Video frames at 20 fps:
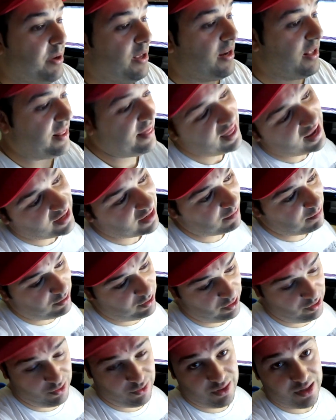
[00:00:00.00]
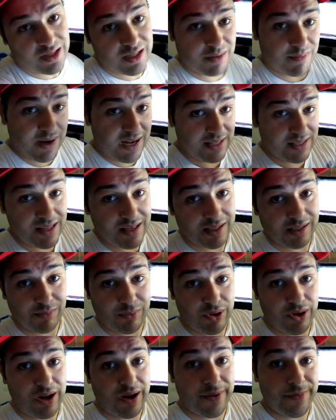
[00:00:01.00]
better that computer is compared to this
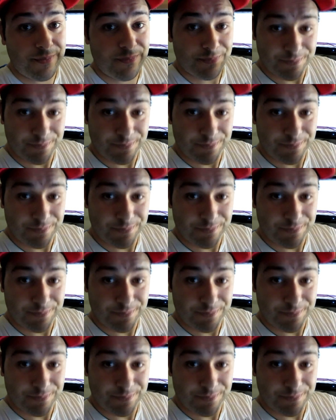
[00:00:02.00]
computer.